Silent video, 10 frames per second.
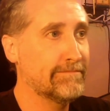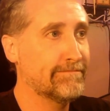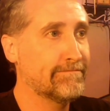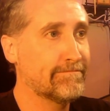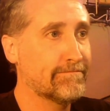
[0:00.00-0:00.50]

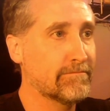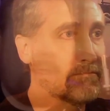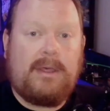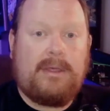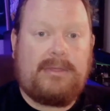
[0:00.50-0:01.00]
So
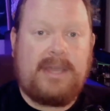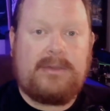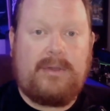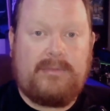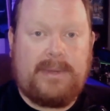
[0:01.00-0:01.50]
thank
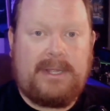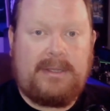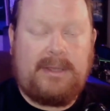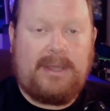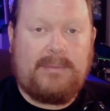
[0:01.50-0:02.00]
you, everybody,
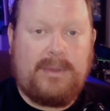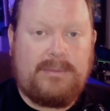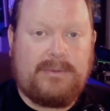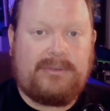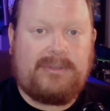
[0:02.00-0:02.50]
and we will see